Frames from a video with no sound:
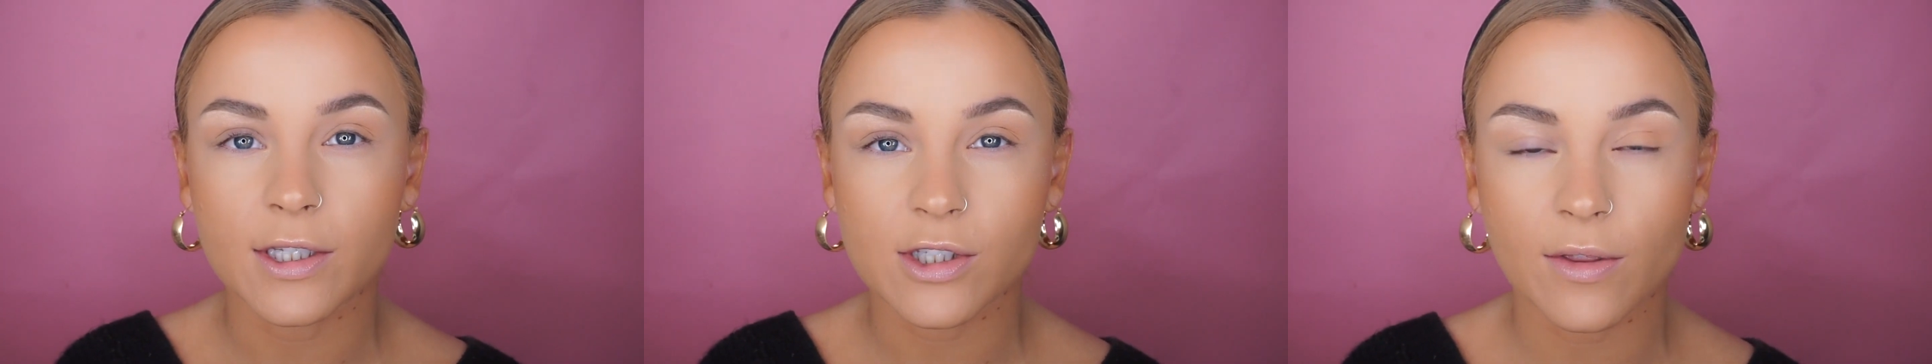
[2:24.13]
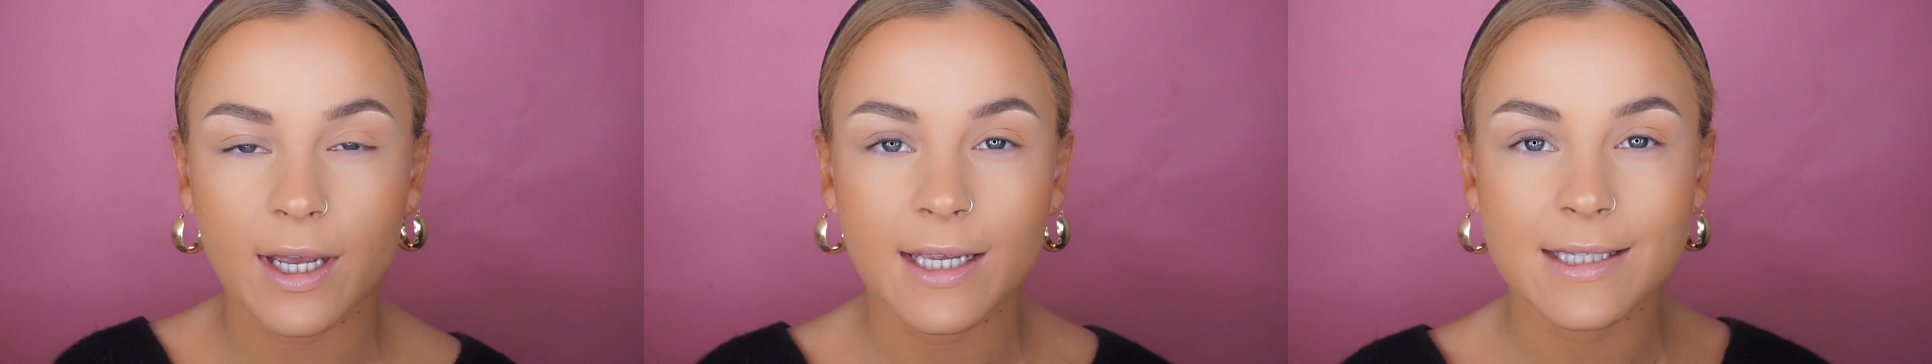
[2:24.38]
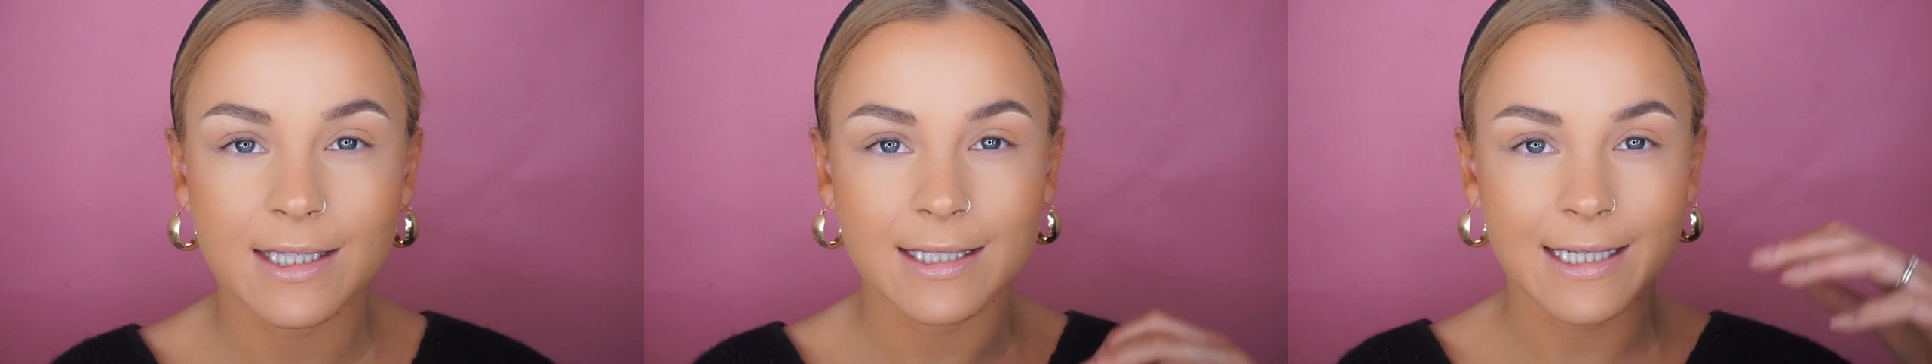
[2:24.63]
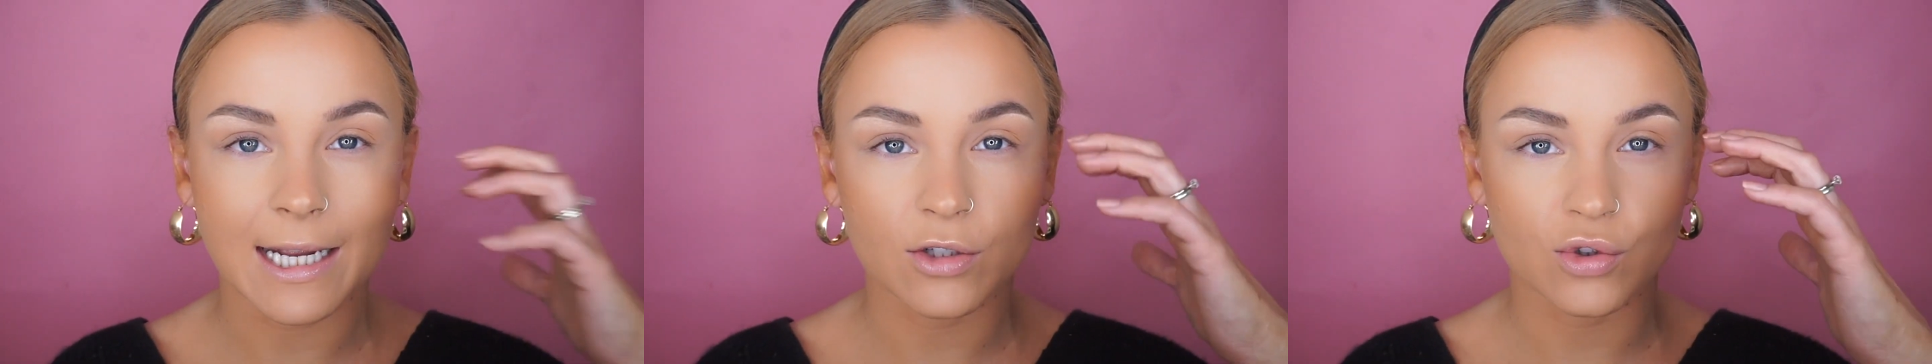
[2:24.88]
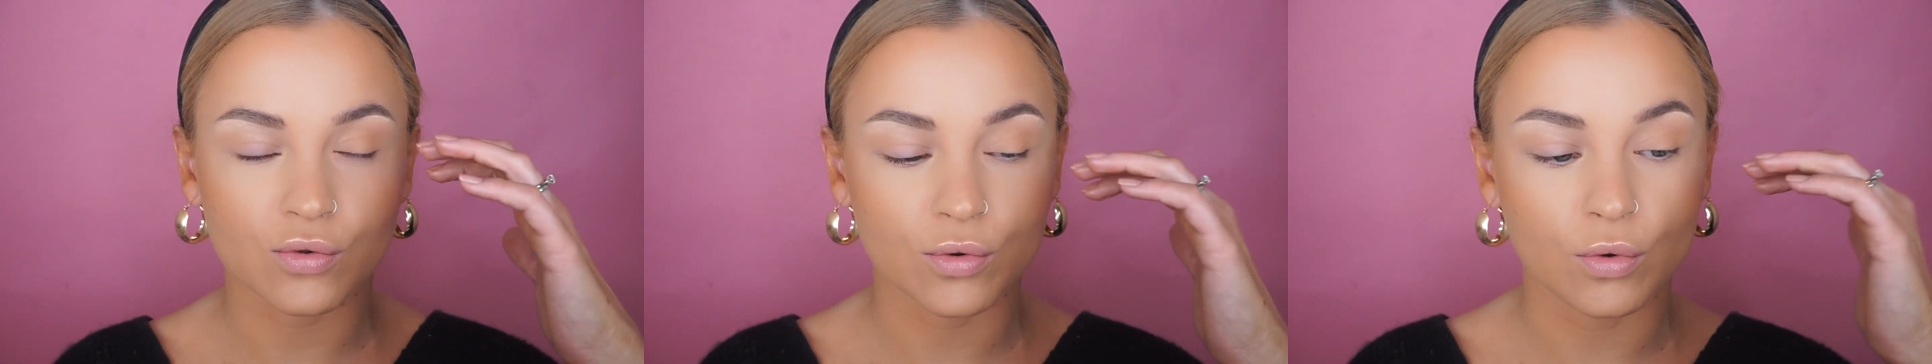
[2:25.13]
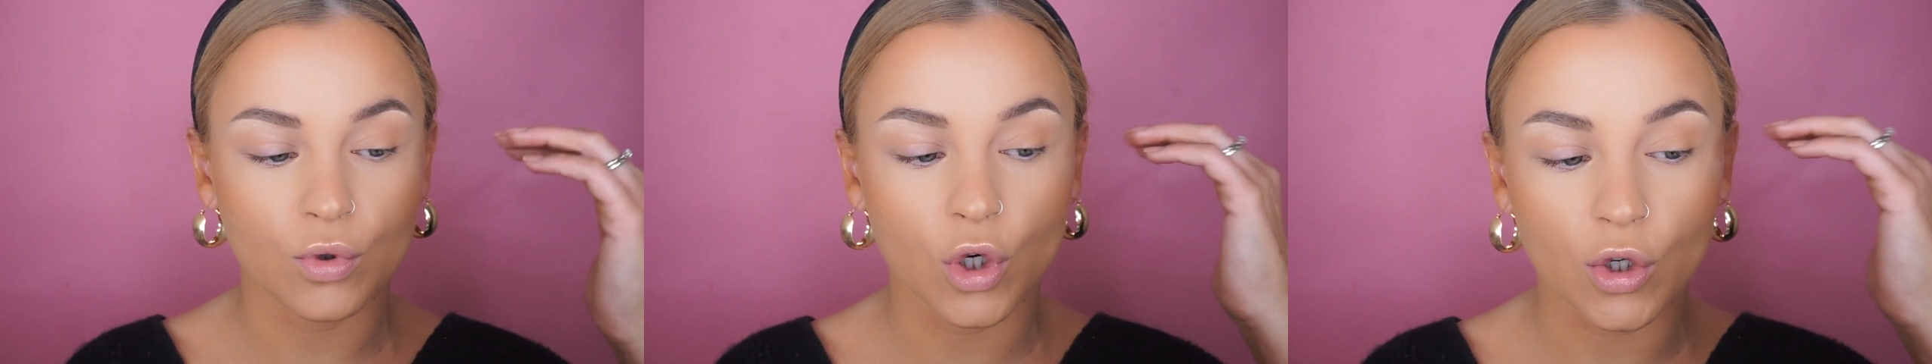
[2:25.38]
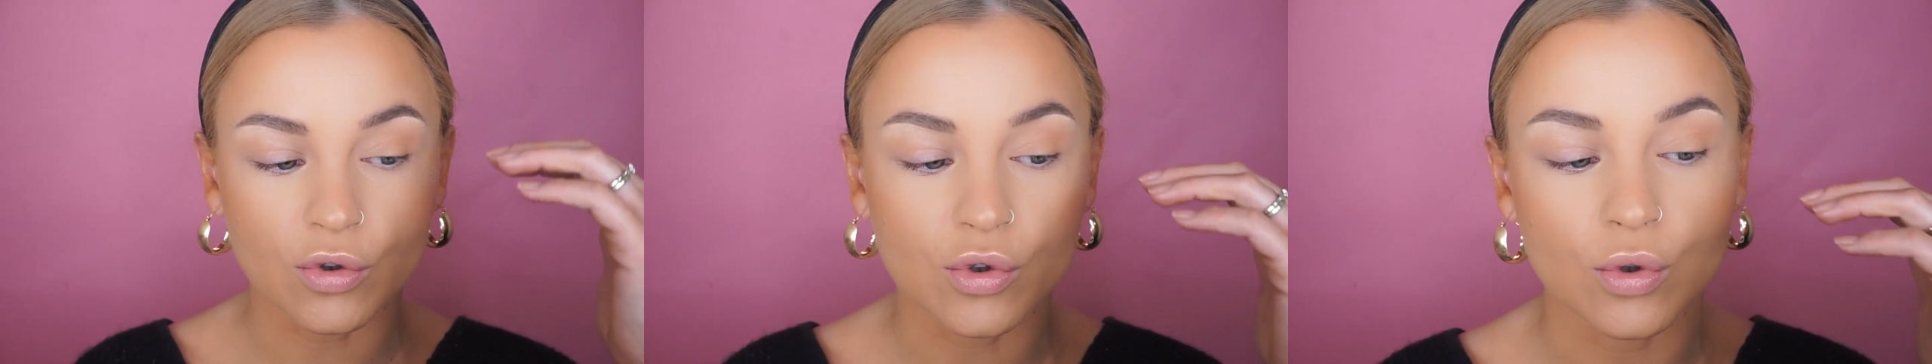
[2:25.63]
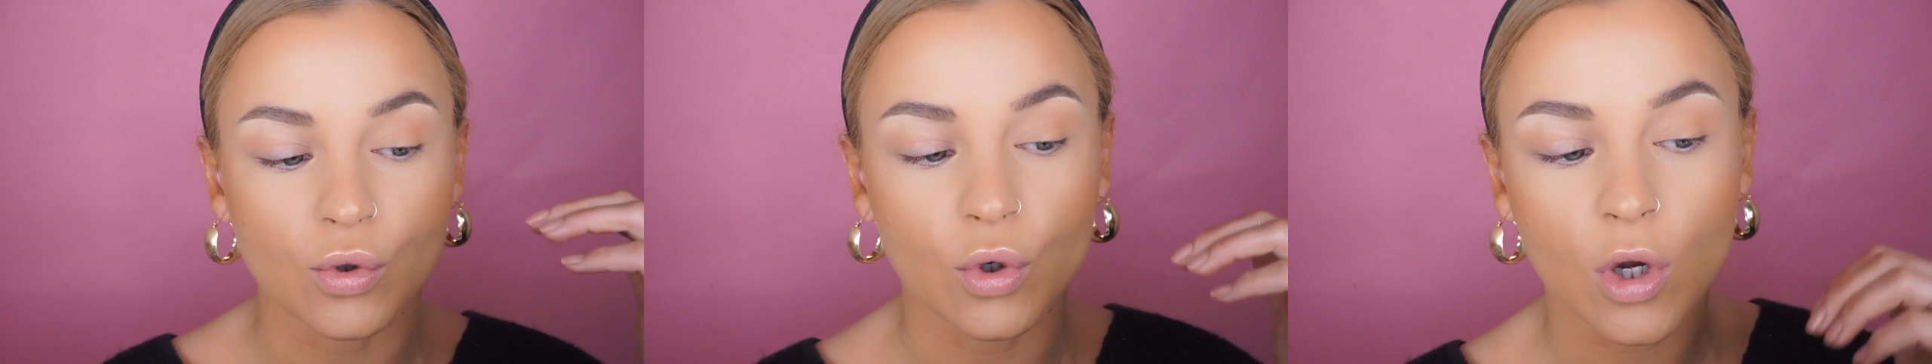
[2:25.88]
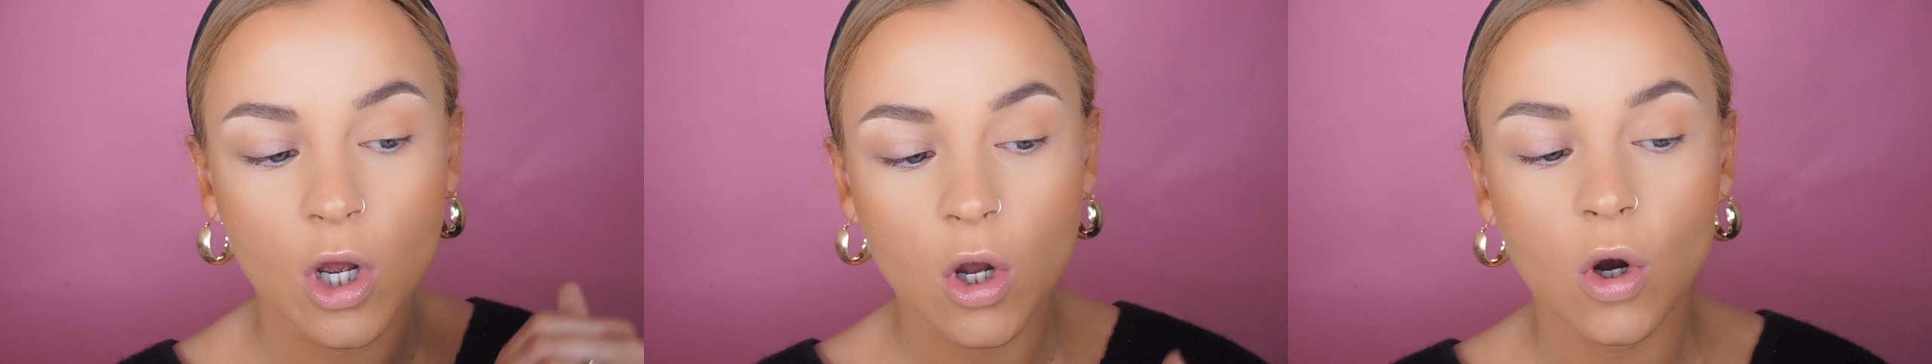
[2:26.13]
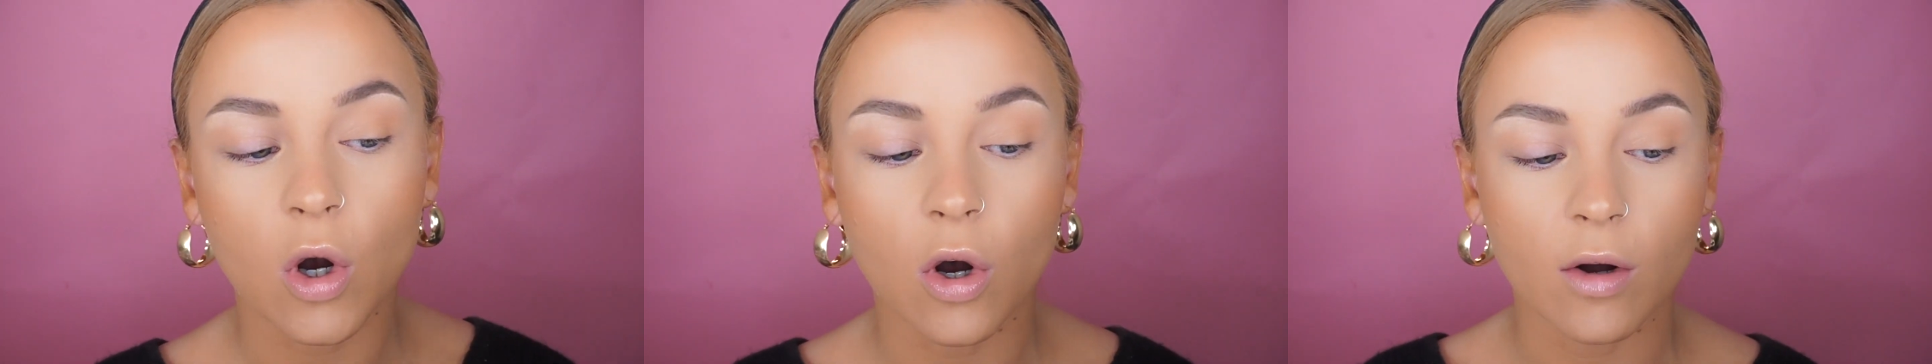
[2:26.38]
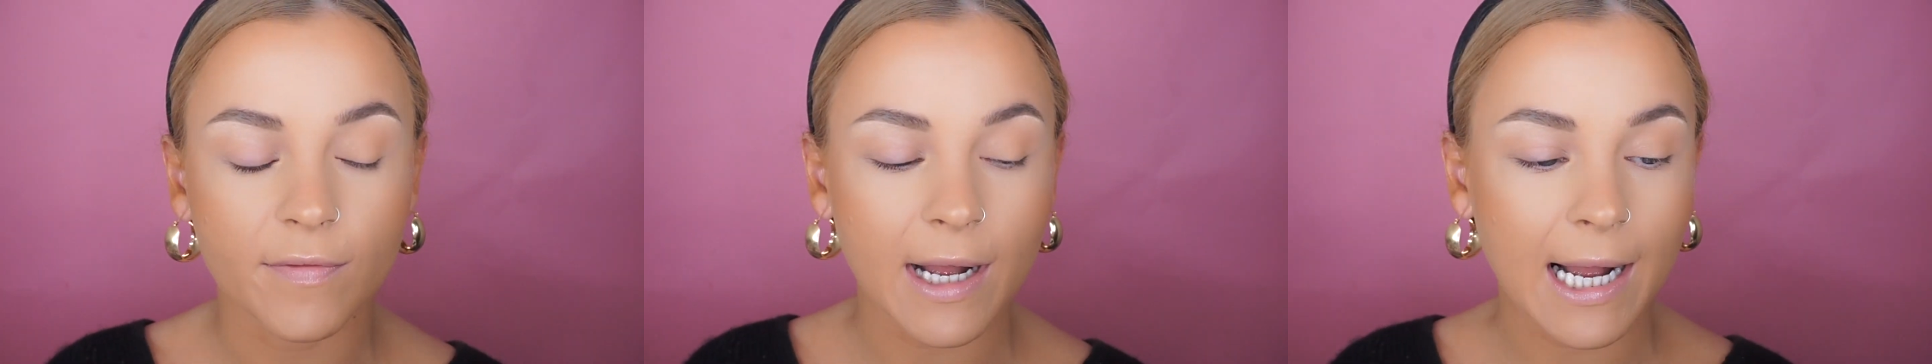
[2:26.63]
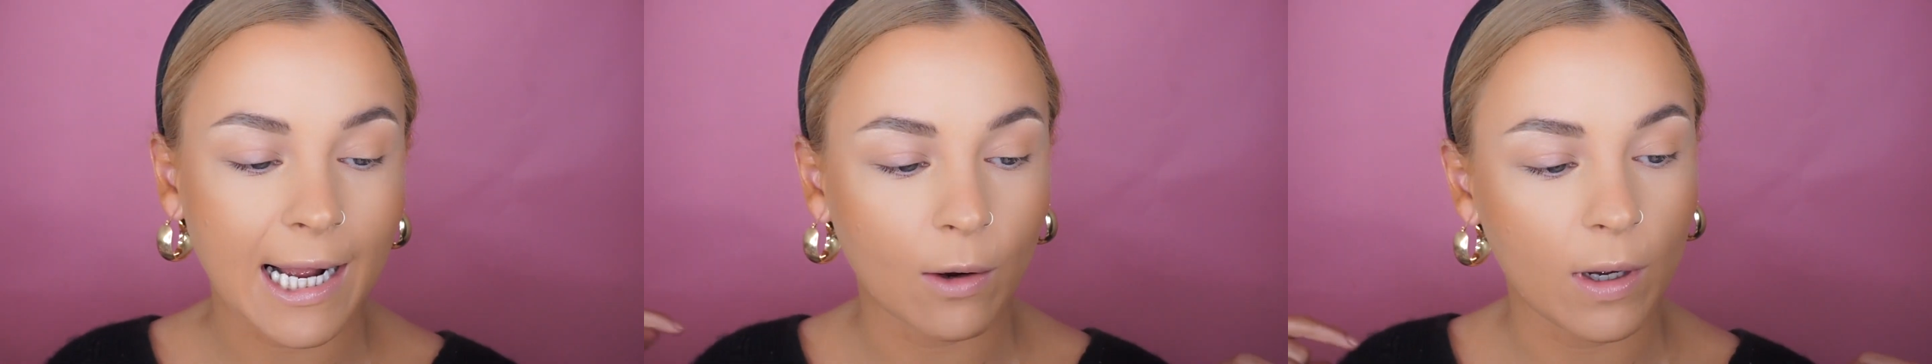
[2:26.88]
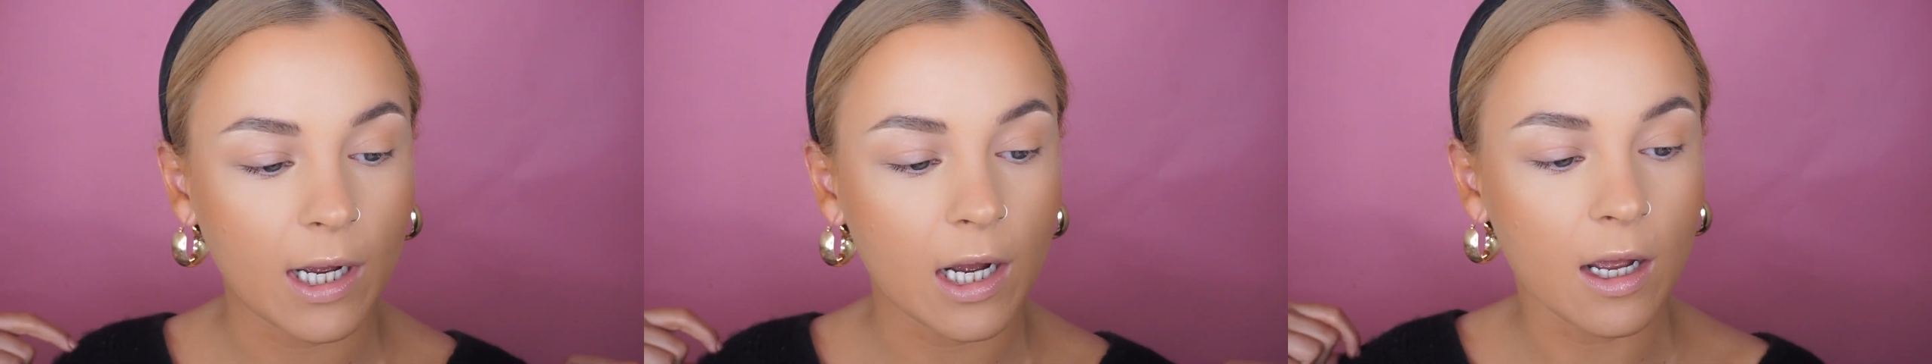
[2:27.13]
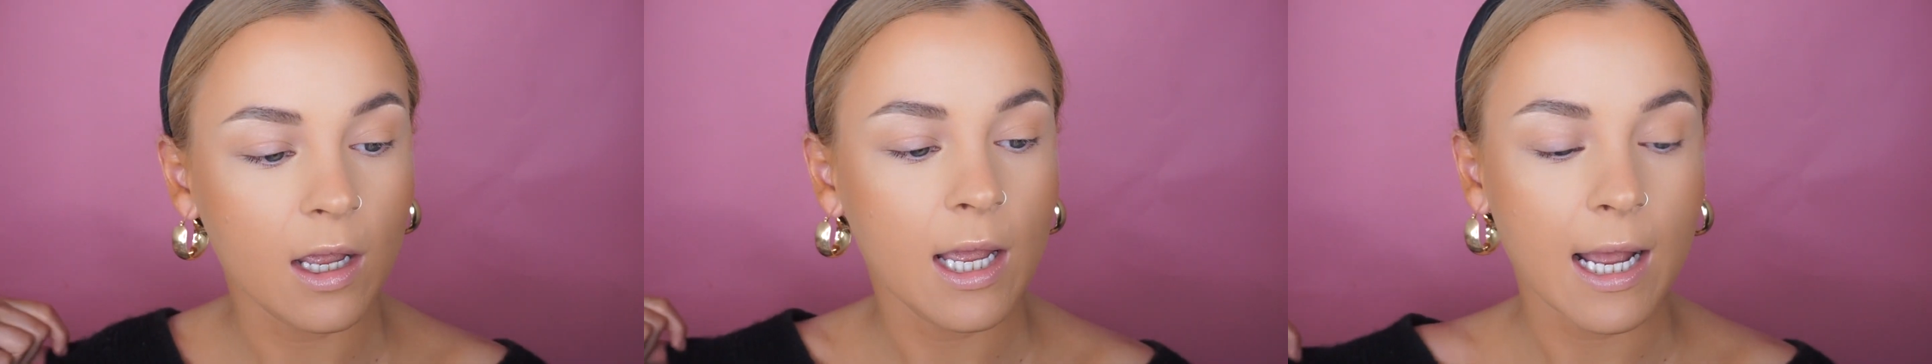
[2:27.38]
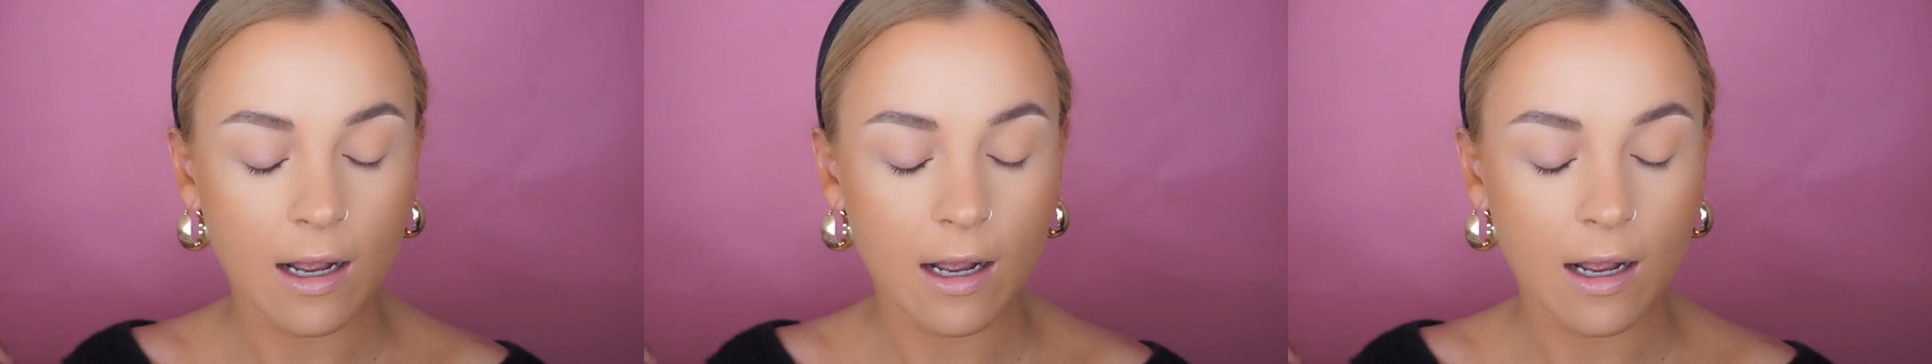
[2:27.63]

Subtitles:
So that is the natural contour of our